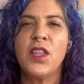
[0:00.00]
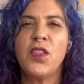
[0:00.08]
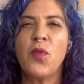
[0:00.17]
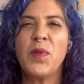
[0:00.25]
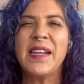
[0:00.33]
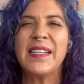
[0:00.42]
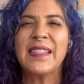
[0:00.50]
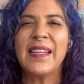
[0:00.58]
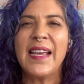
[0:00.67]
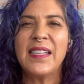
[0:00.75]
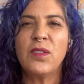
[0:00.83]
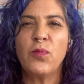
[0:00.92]
though it is
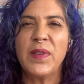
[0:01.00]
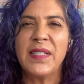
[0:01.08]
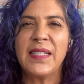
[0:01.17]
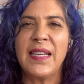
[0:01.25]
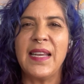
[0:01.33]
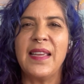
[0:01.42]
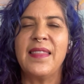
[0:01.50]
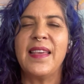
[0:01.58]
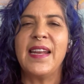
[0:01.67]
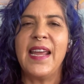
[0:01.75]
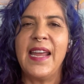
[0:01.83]
less risky than